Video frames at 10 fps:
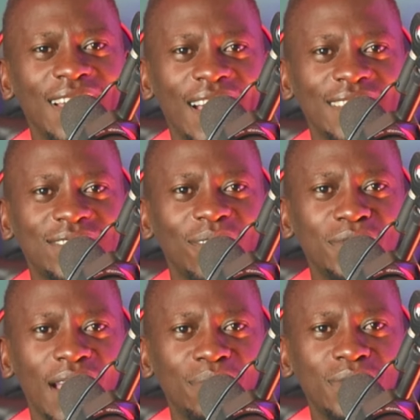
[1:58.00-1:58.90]

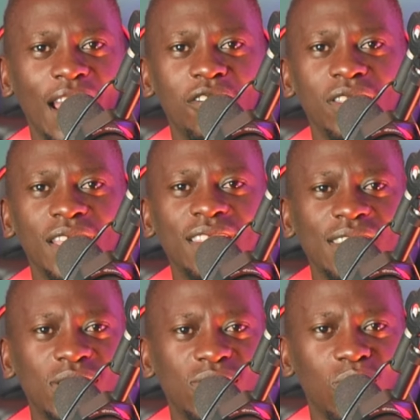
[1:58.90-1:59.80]
sometimes I don't think
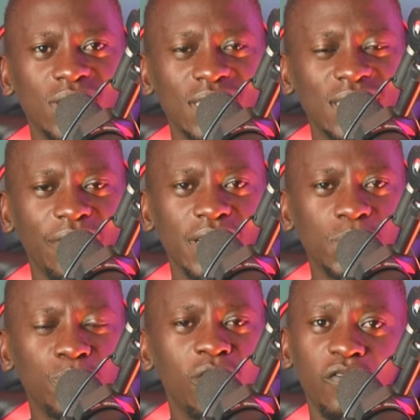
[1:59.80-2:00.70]
this was a serious move,